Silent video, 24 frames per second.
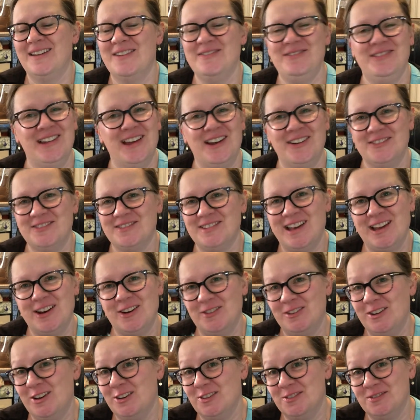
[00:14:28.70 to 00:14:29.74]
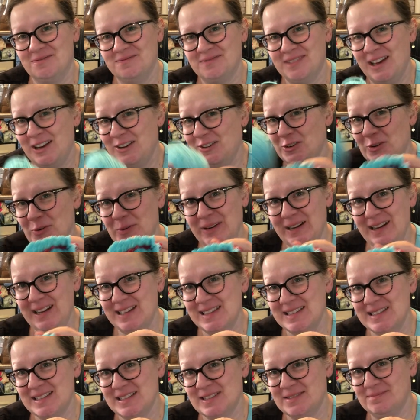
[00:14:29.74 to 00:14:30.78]
I'm not, I don't know. I don't know what it
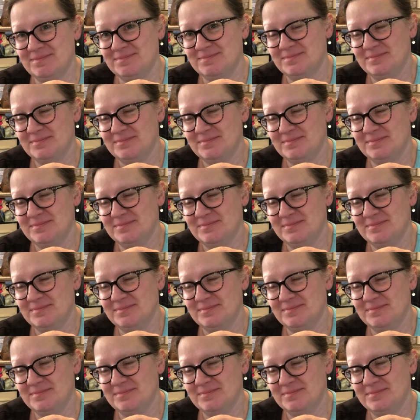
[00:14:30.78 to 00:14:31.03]
is.